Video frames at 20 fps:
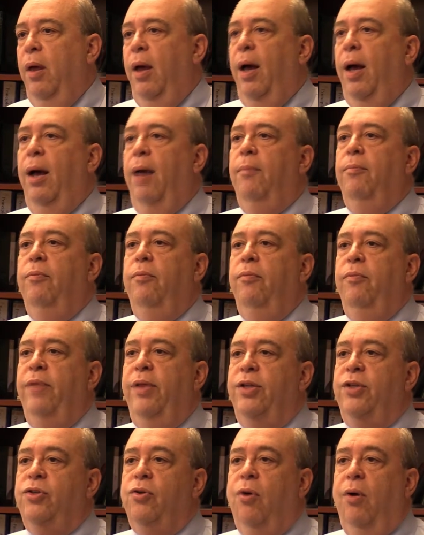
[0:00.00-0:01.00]
um,
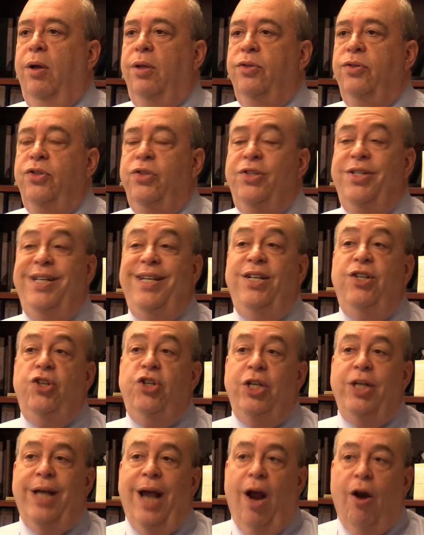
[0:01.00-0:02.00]
that's called
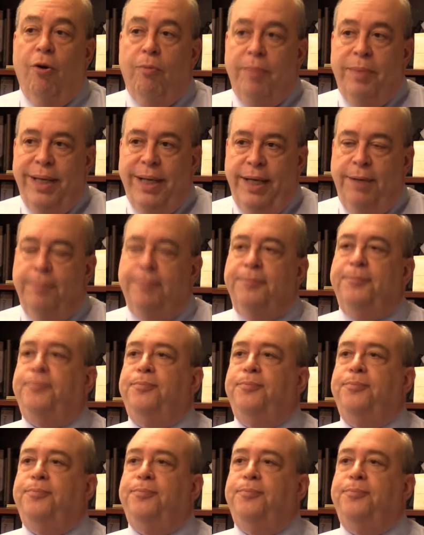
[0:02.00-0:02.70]
CGRP.